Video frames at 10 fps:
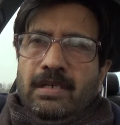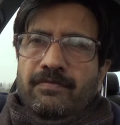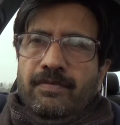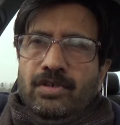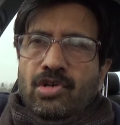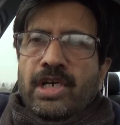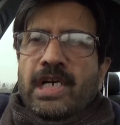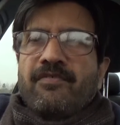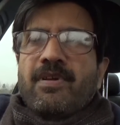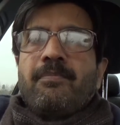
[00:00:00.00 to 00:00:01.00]
of
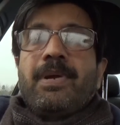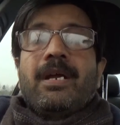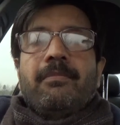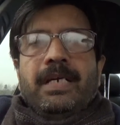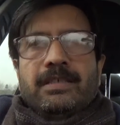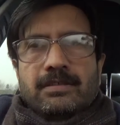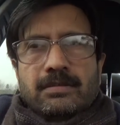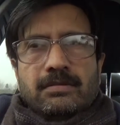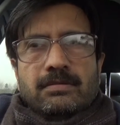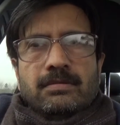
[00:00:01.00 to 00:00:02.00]
cognitive impairments